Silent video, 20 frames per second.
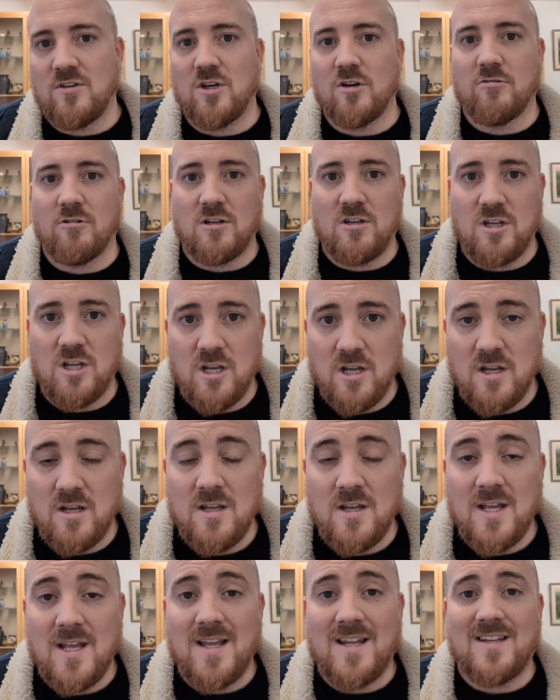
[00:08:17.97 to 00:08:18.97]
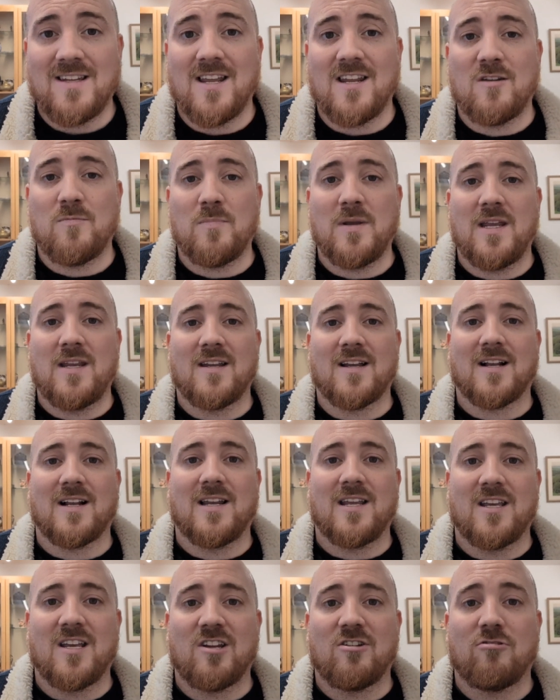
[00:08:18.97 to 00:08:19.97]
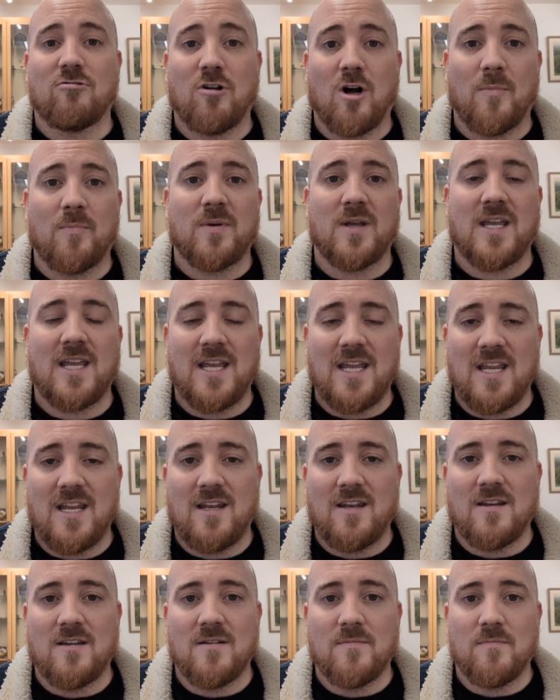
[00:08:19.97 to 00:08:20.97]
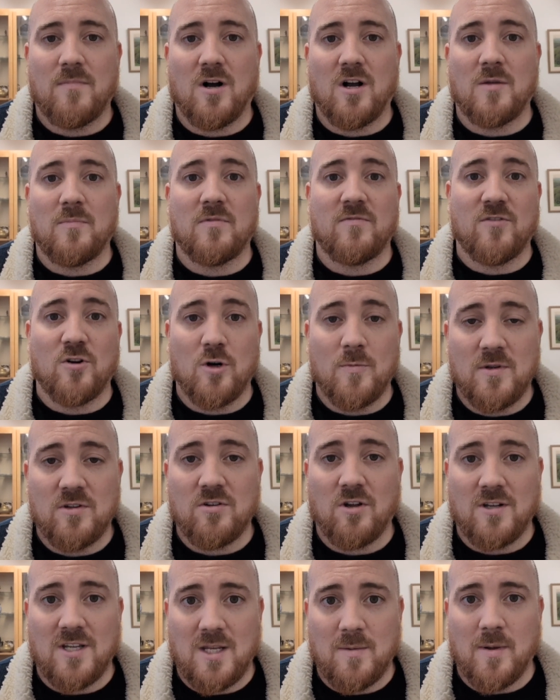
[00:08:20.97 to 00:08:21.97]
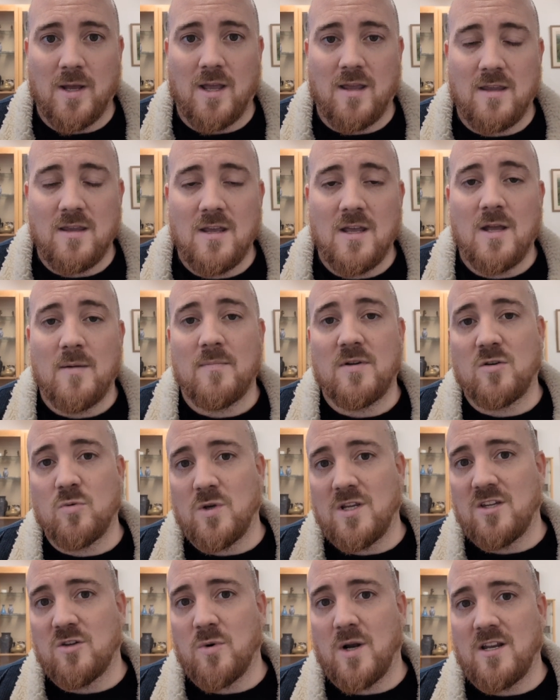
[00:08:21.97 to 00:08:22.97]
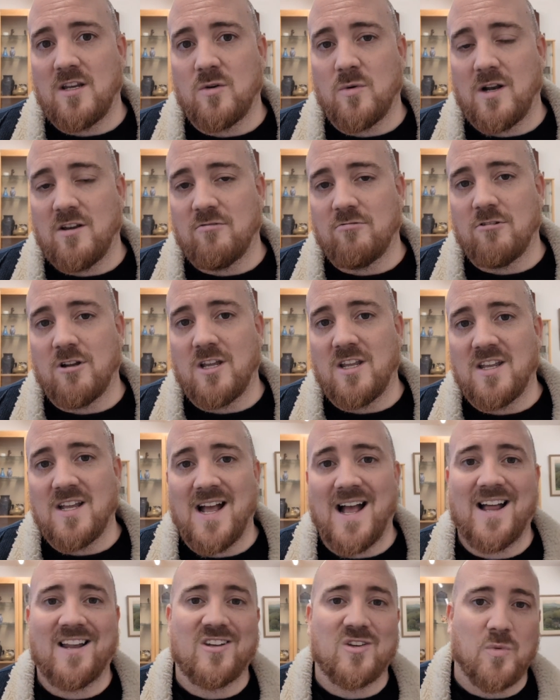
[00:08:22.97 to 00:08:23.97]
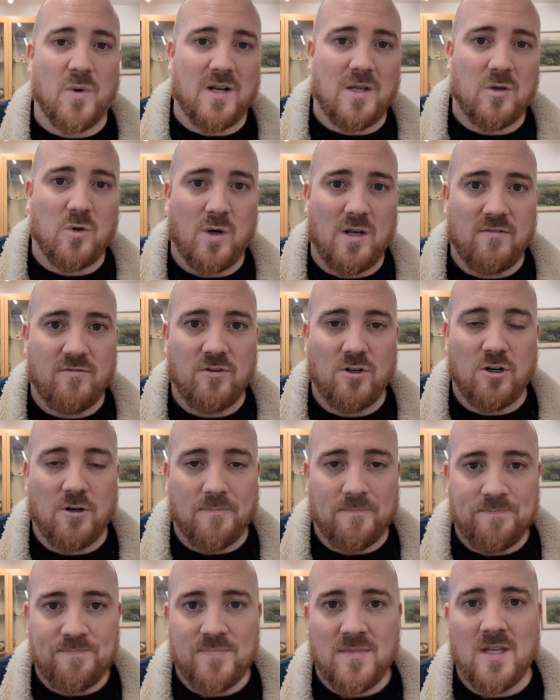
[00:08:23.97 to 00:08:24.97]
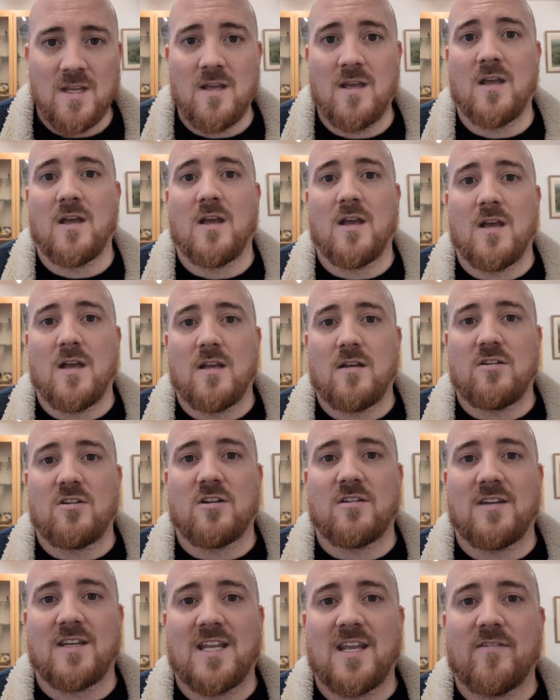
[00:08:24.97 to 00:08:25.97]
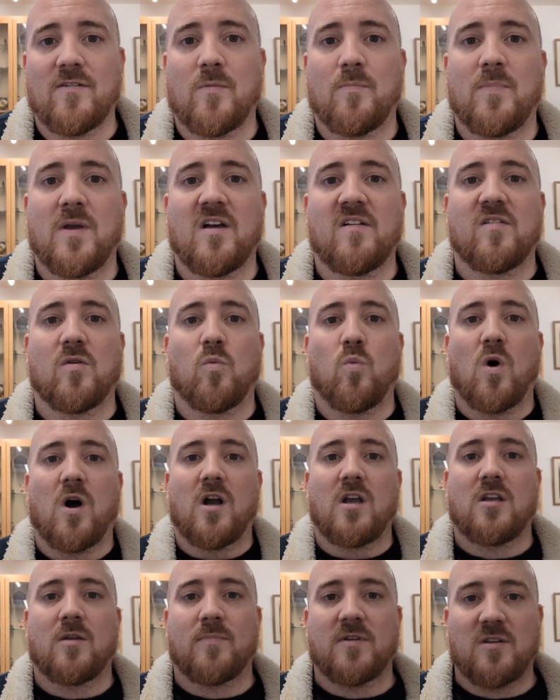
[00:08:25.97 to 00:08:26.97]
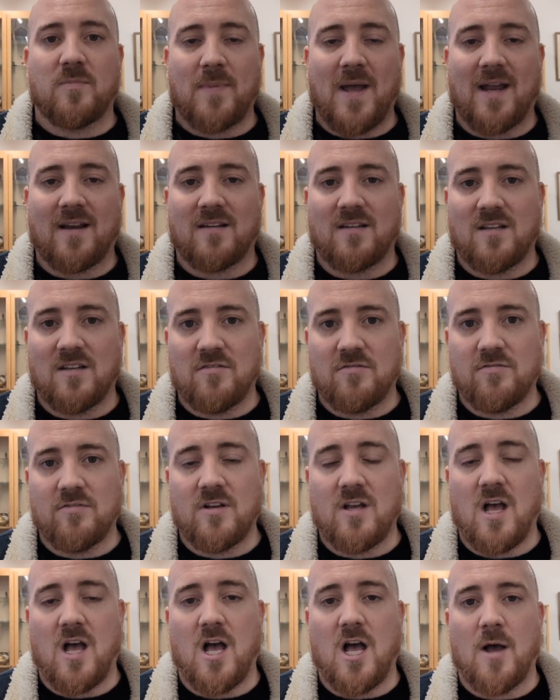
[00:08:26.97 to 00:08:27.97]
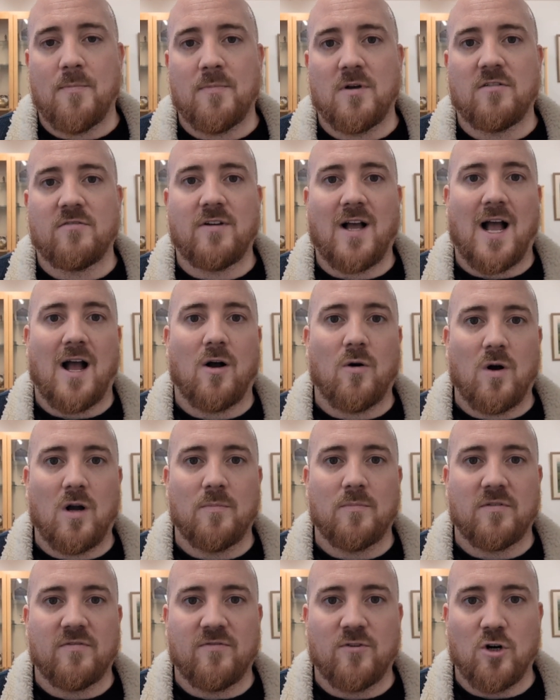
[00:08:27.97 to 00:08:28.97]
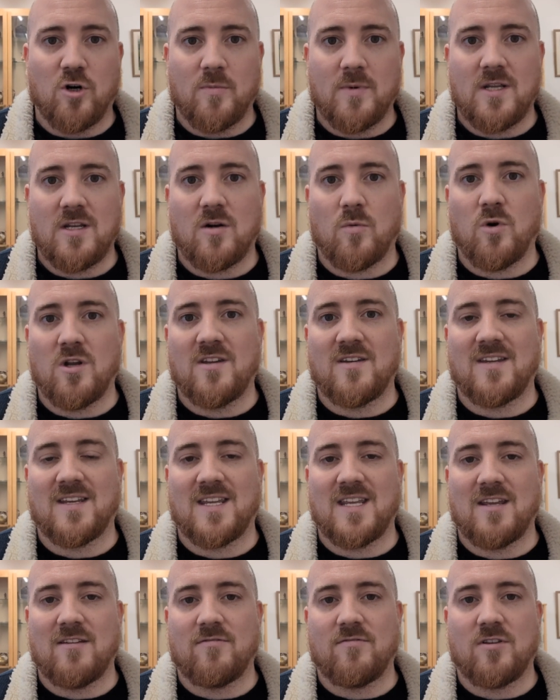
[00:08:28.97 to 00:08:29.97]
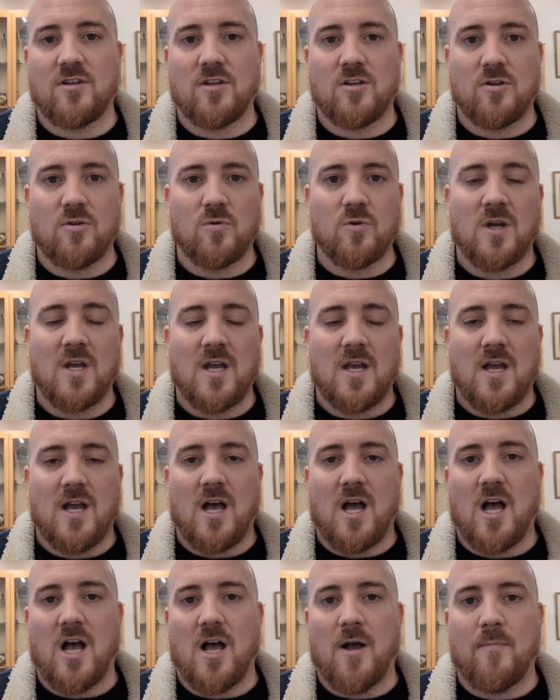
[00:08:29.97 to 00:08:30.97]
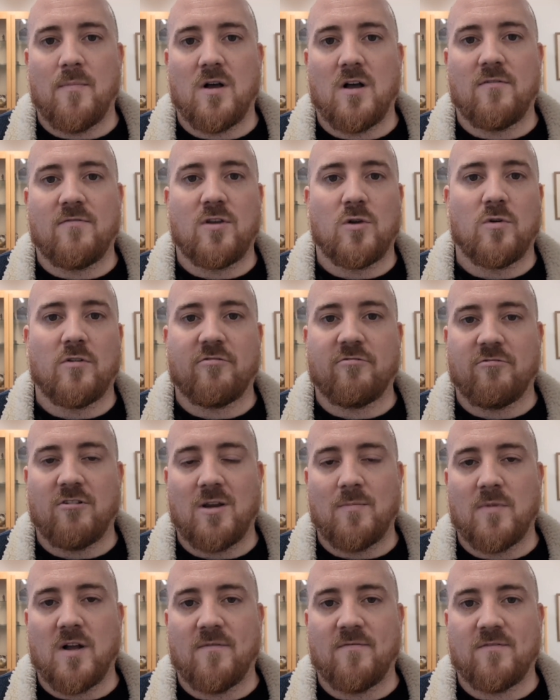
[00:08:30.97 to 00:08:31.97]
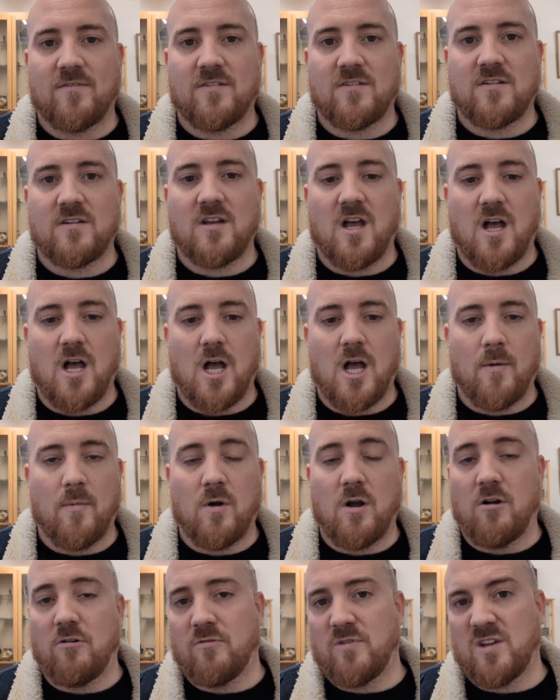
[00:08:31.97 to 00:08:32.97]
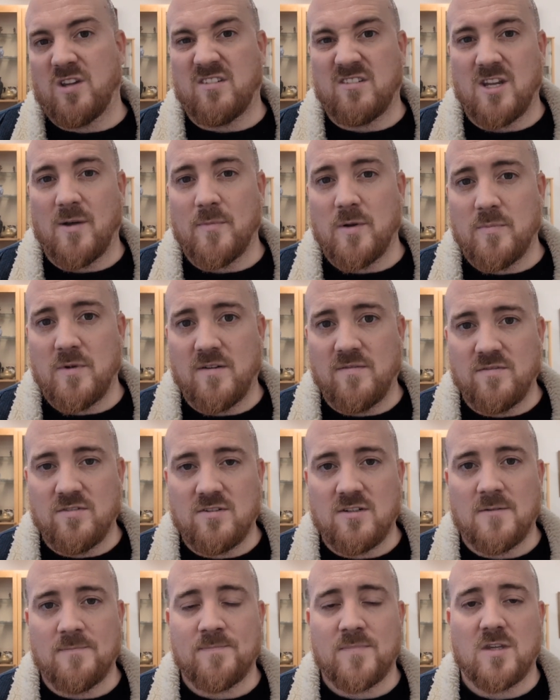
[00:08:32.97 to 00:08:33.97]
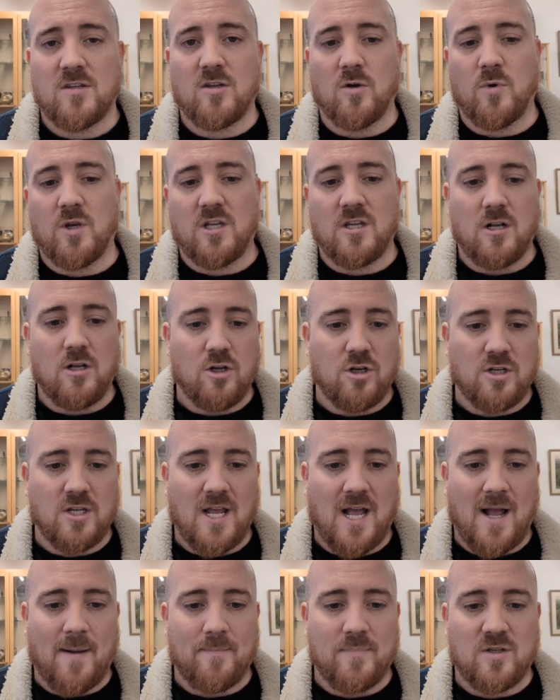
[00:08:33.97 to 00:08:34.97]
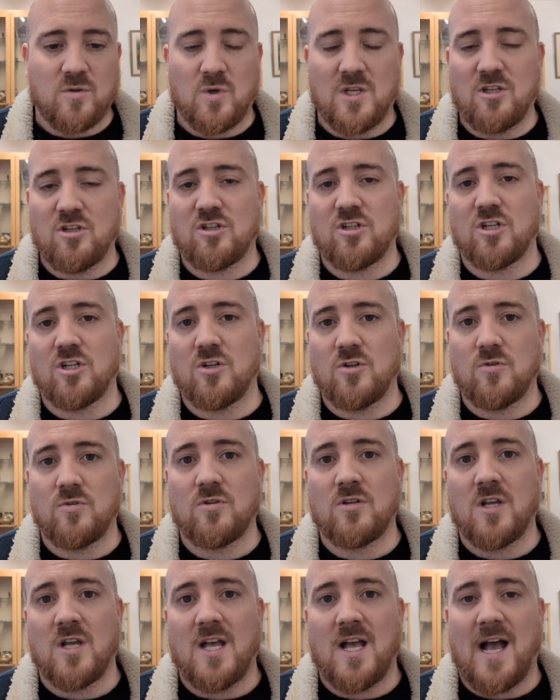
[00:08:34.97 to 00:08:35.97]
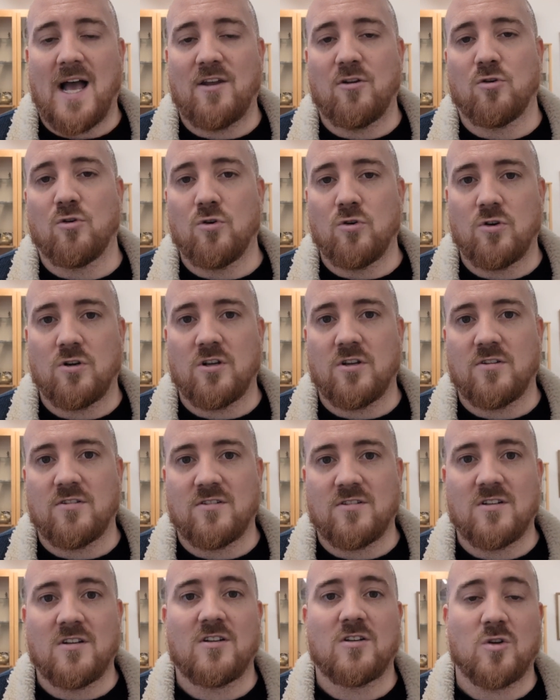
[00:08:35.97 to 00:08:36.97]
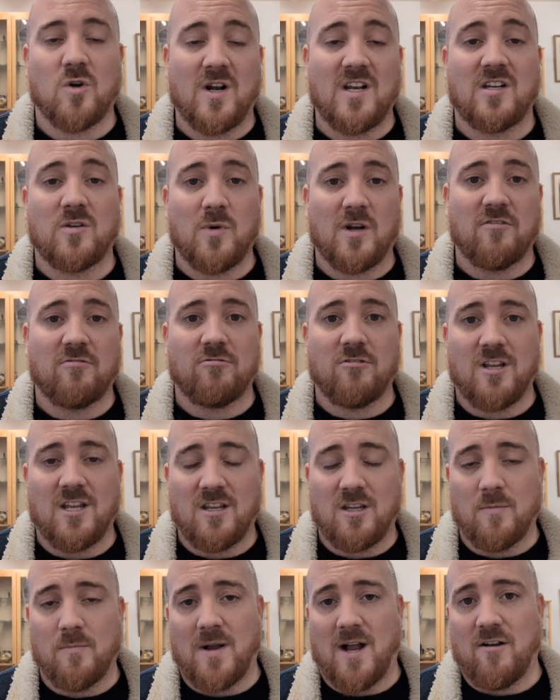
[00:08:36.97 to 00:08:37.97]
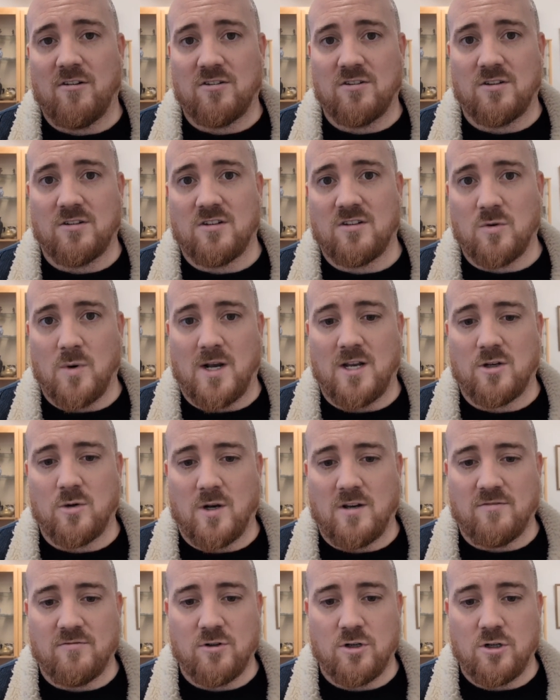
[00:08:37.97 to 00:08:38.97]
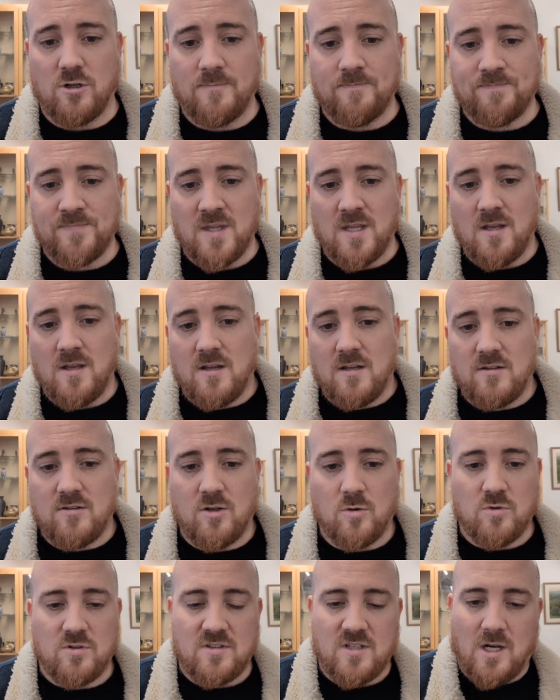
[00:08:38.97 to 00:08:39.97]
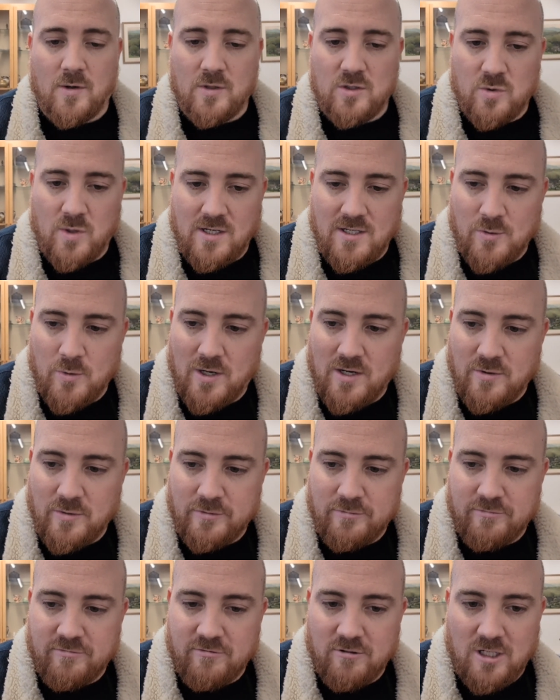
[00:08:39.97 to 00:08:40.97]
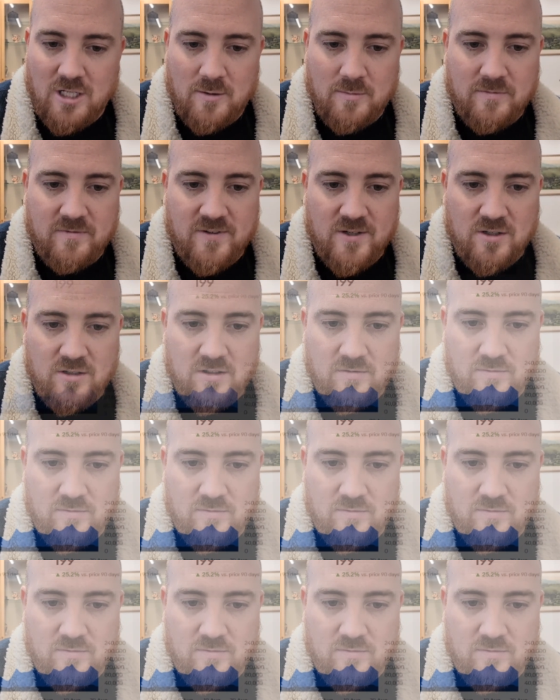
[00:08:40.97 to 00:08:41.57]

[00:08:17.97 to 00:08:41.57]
year on year, there's been a clear drop in my performance on eBay between 2023 and 2024. Just to give a bit of a wider perspective of how I'm performing, I wanted to give you a view of 3 months over the summer months. So we're going to look at between June and August 2023 in comparison to 2024. So we'll start with 2023 first